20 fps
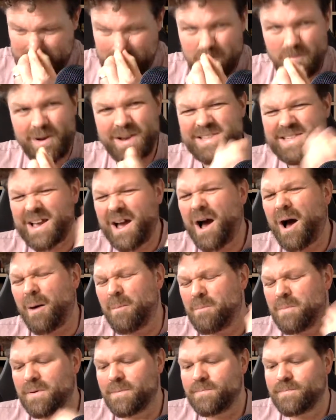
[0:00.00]
Why is it
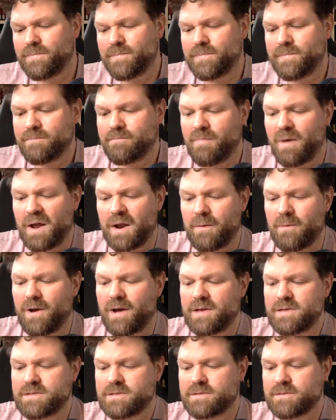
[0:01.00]
up? Marlowe
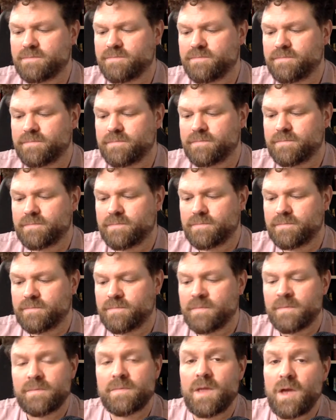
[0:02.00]
asked.
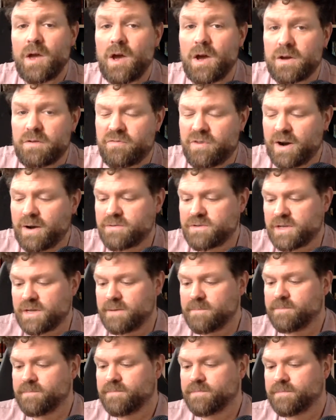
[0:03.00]
Herc frowned at
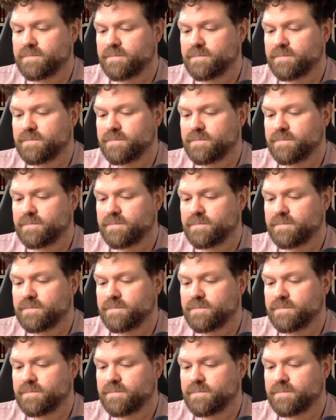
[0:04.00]
him.